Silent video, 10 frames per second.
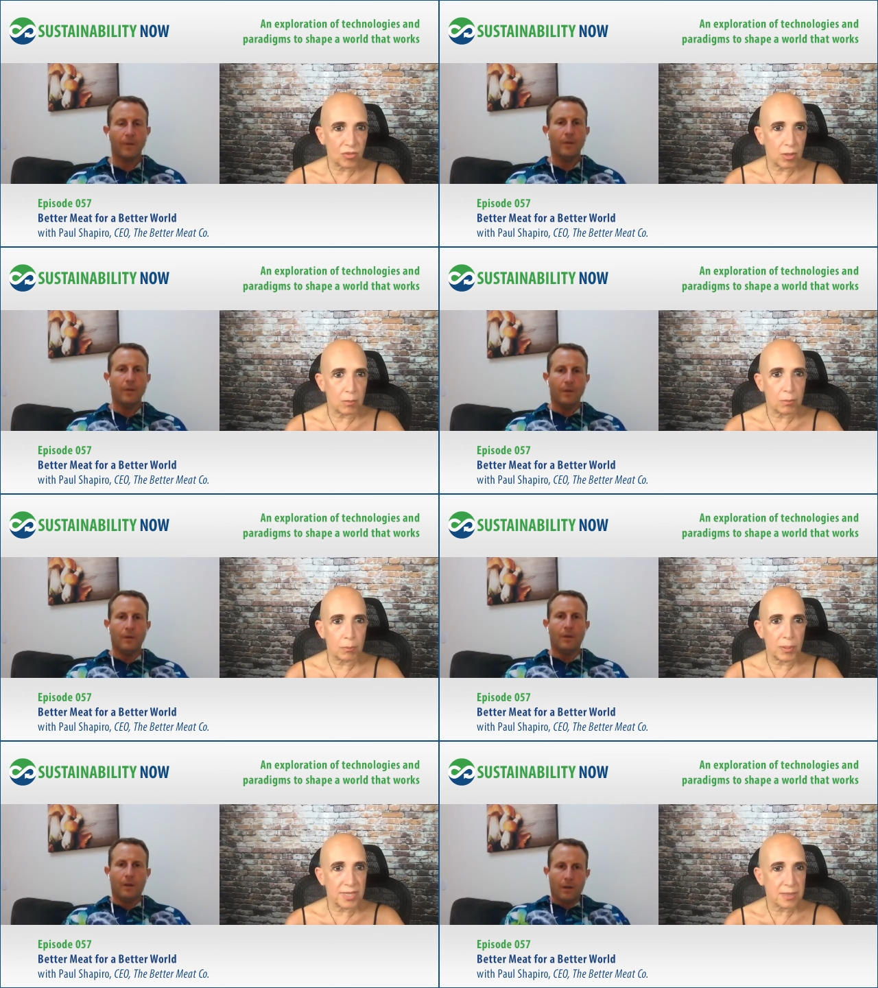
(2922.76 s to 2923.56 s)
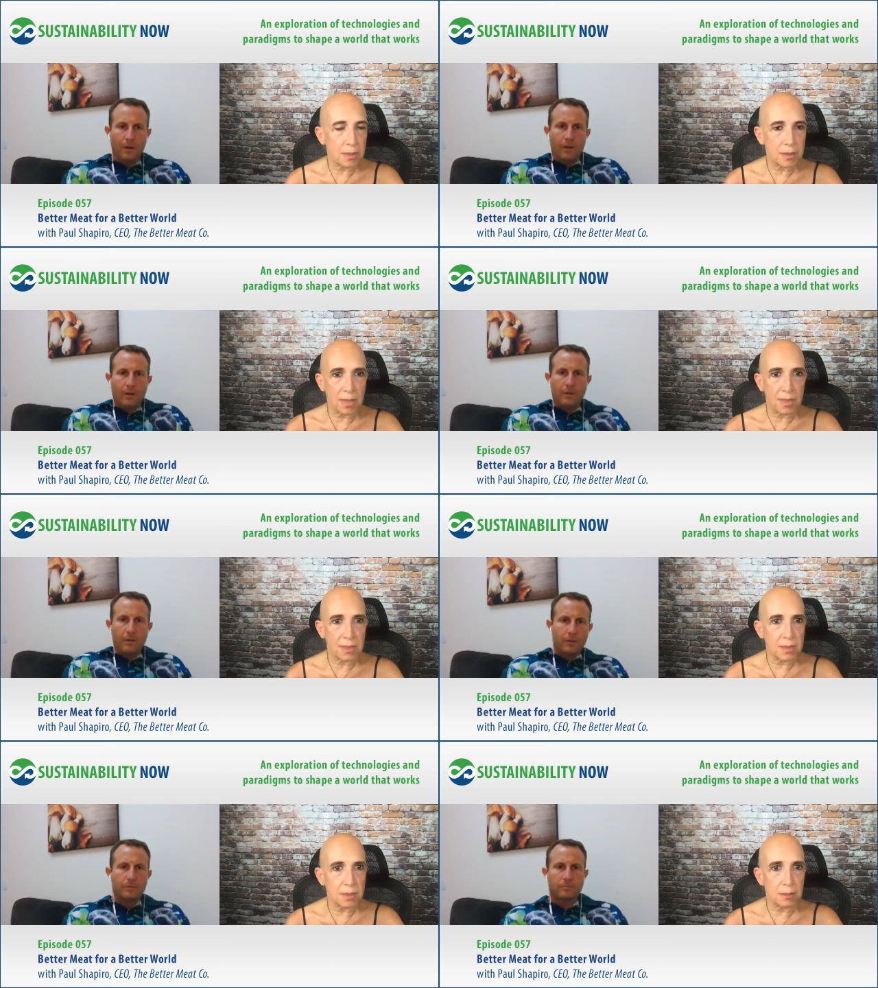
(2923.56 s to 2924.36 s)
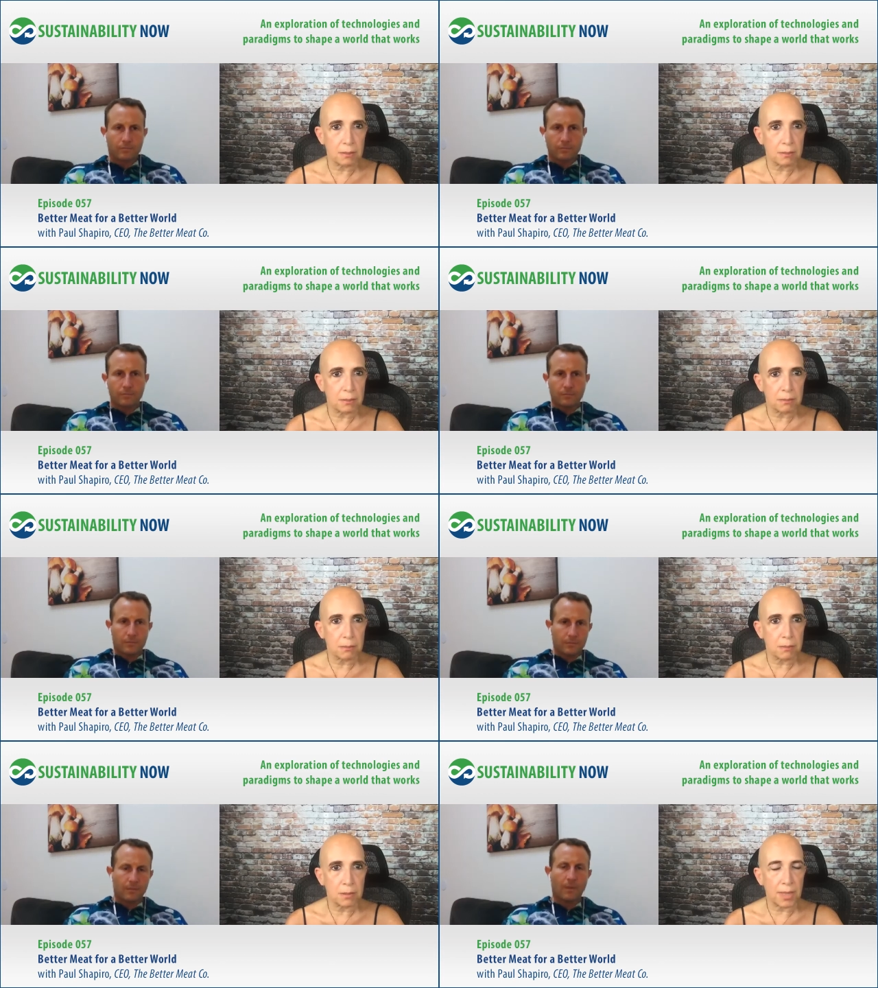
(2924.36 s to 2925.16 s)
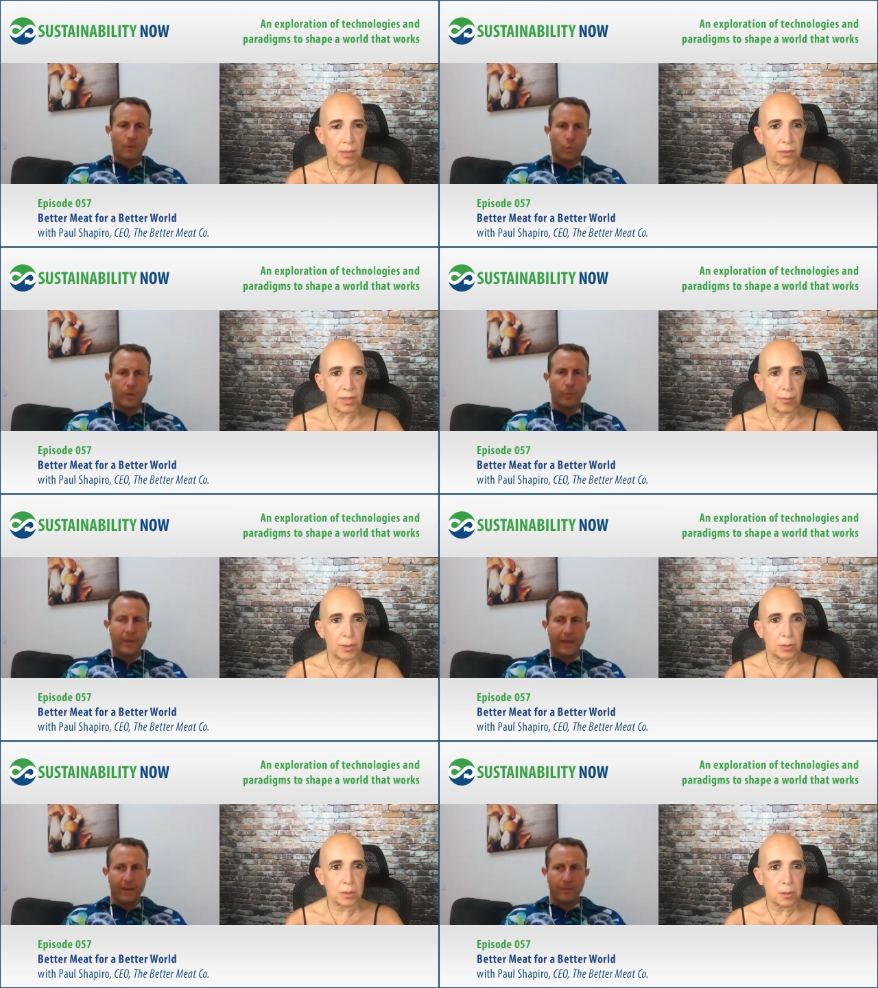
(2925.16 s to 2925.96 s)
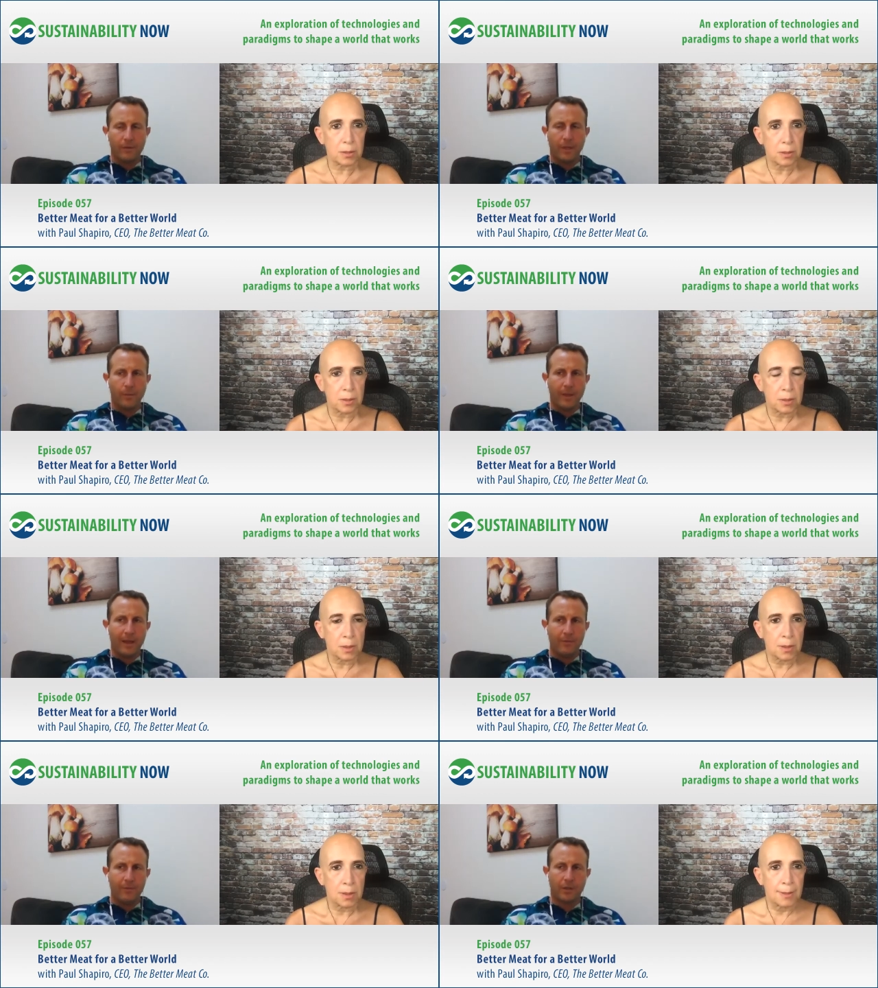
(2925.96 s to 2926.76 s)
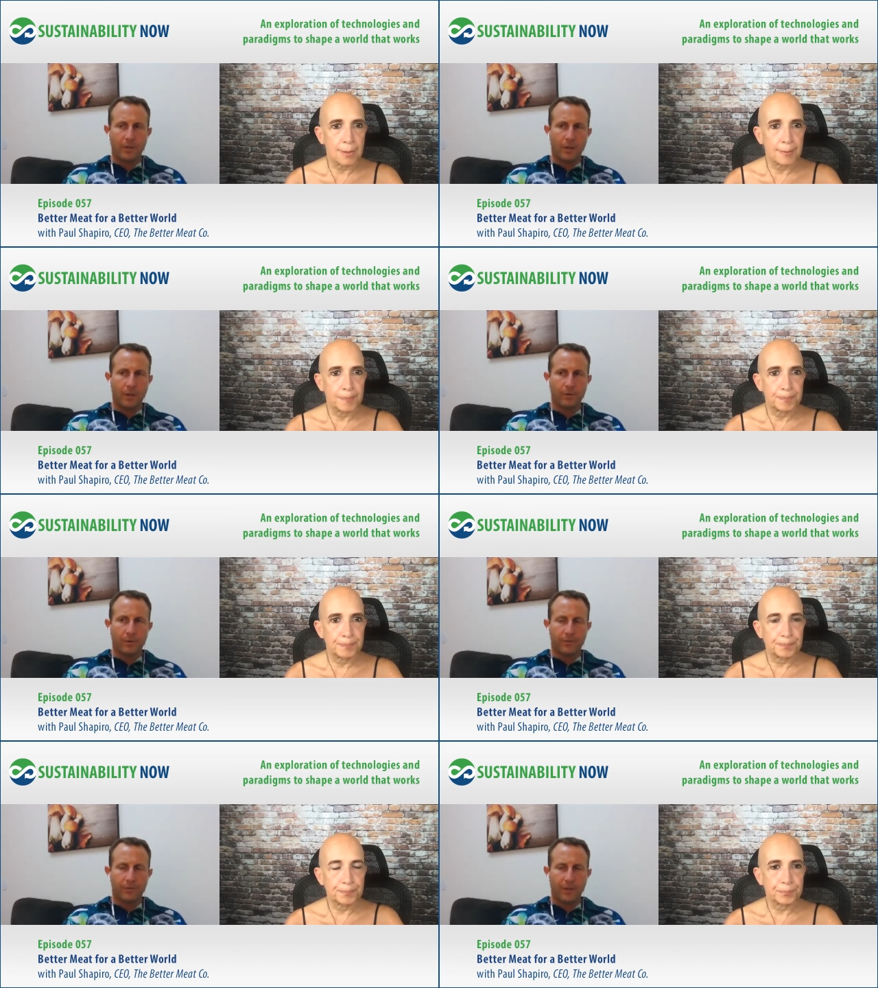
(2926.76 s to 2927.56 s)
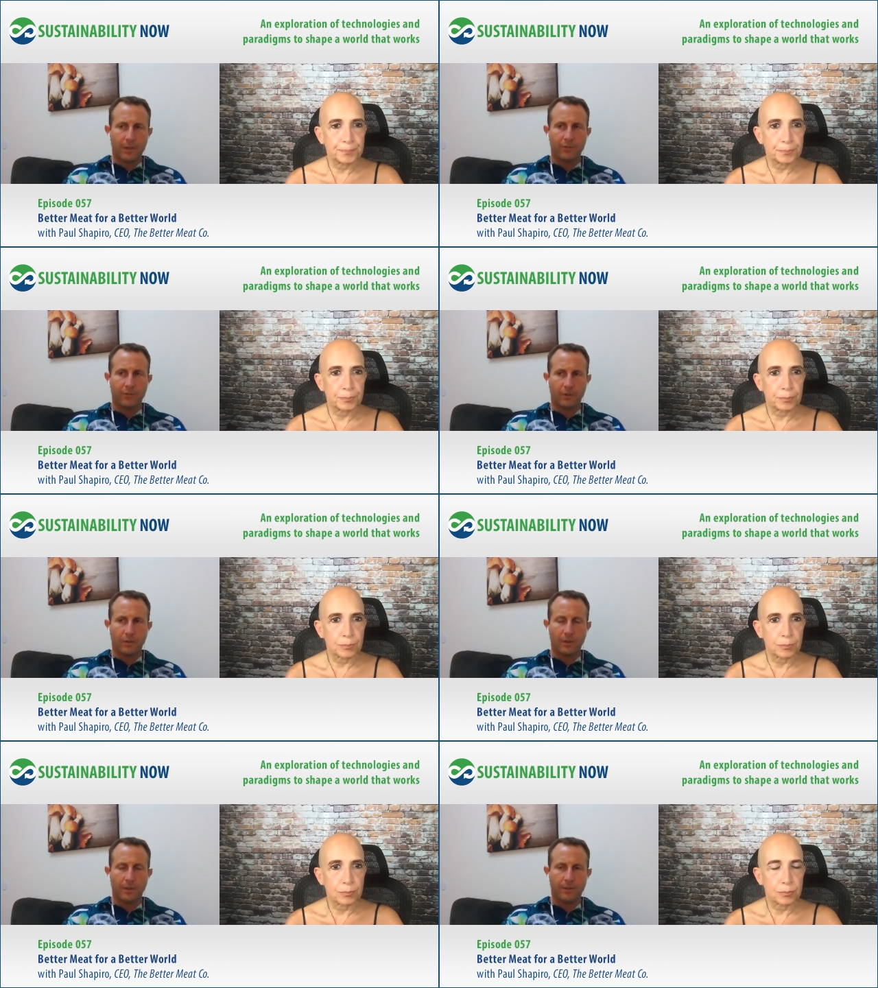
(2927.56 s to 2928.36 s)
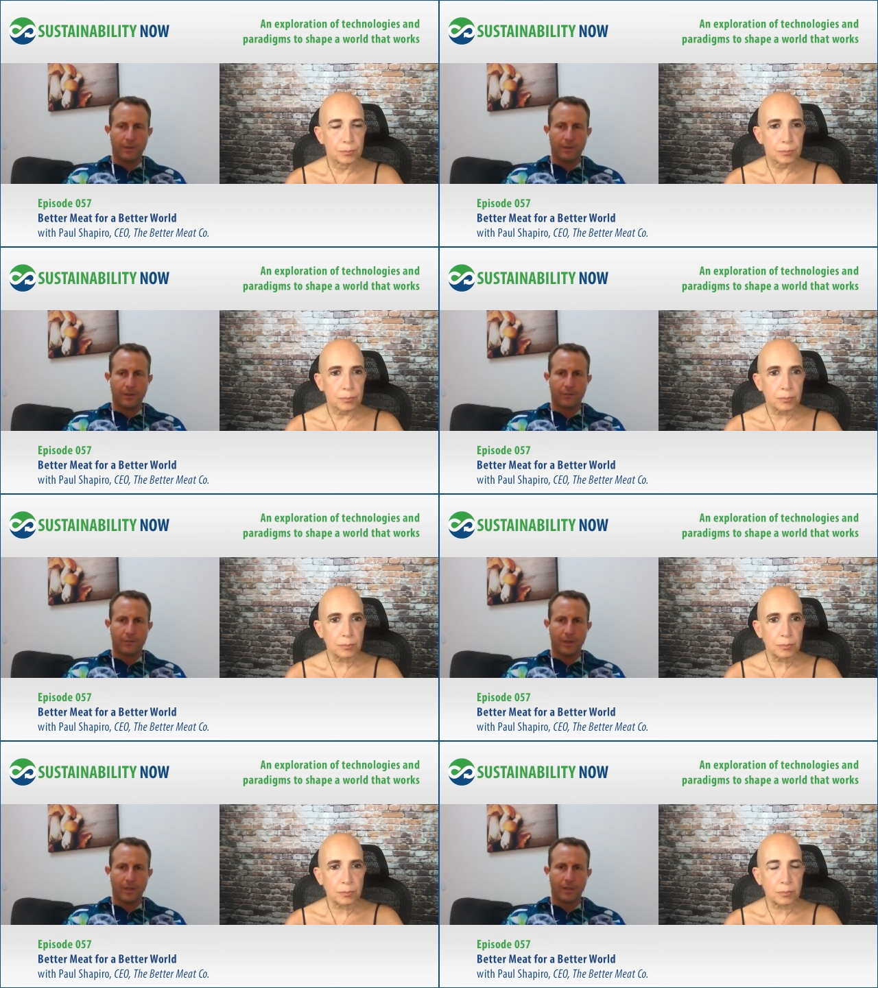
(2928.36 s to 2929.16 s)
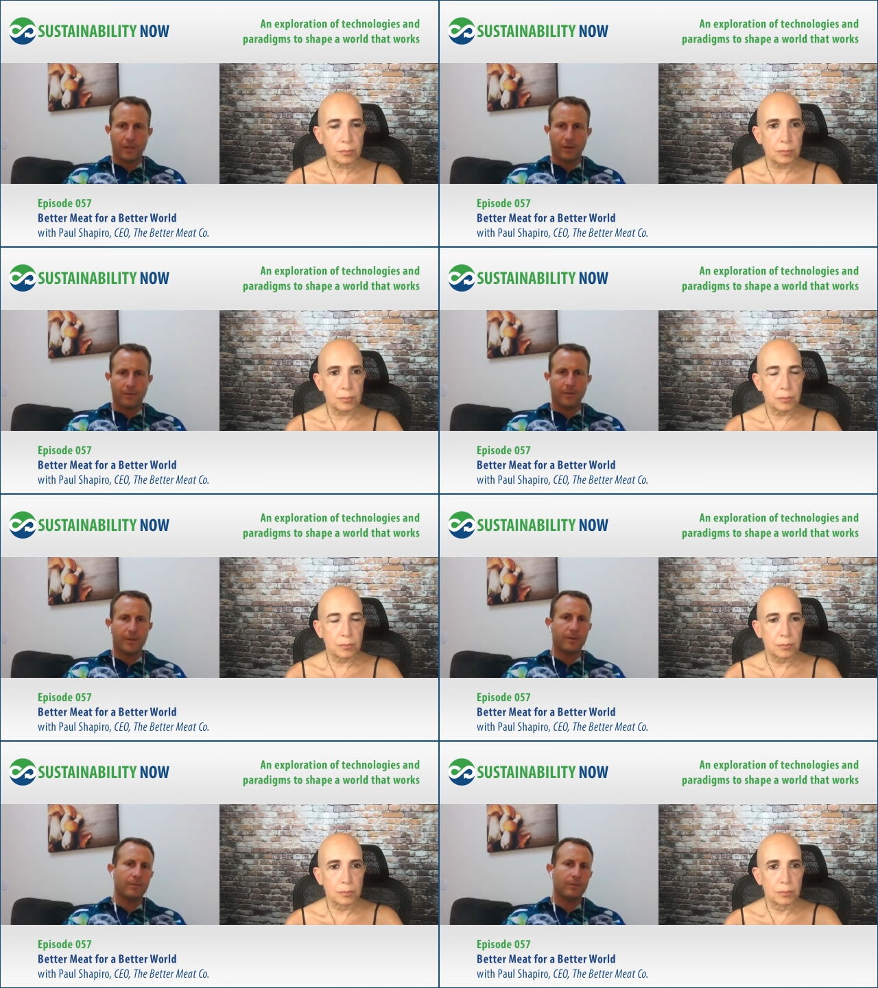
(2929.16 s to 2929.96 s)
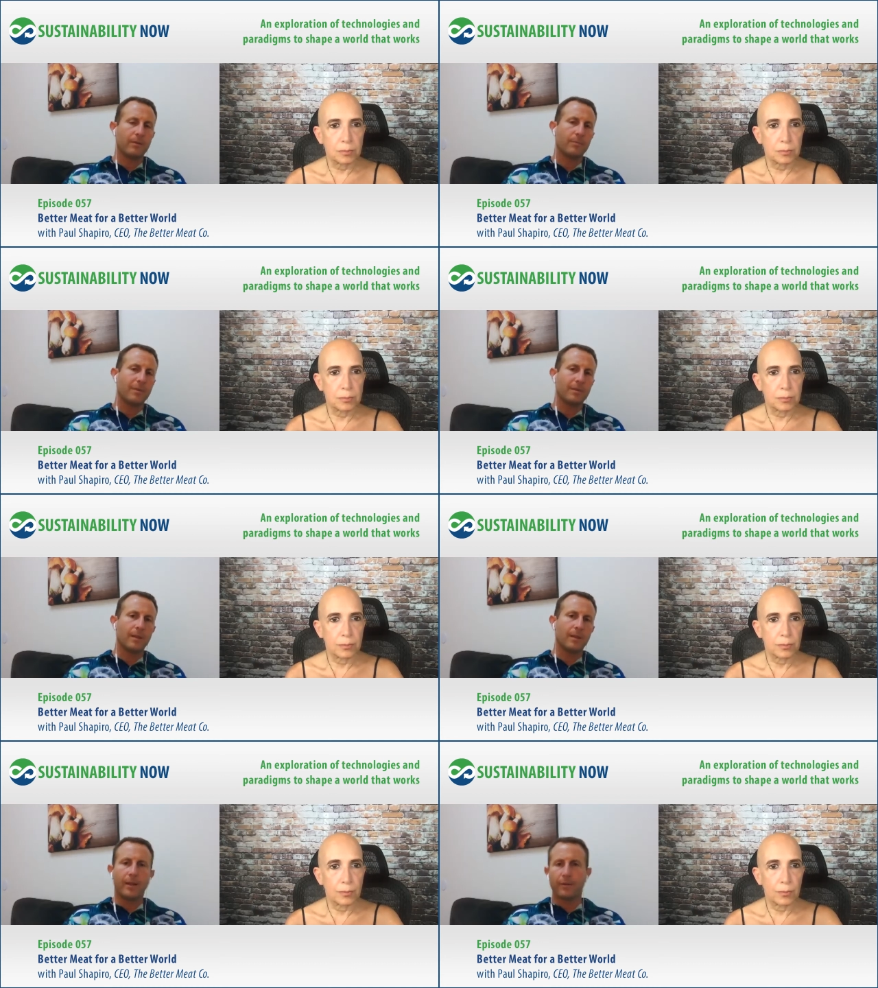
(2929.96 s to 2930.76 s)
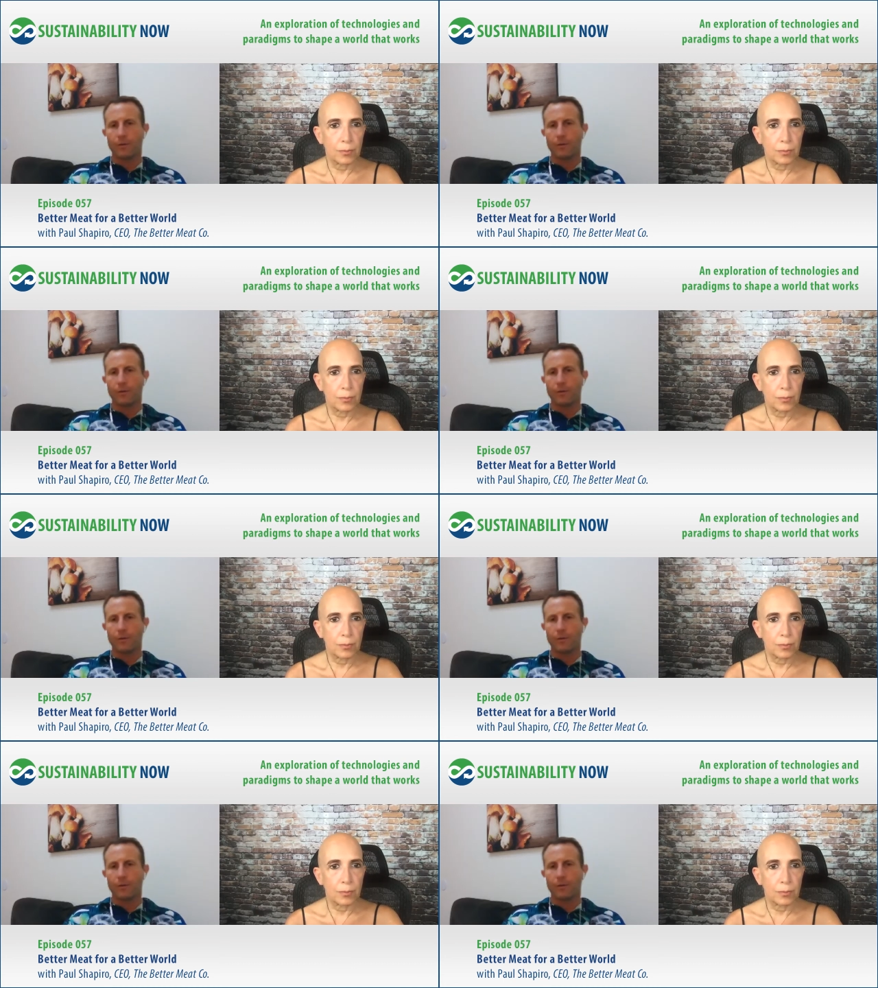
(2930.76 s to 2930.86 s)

Speaker 1: from pesticides and
Speaker 2: we, we have yeah we have done a number of tests to look at things like uh, you know whether it be lead or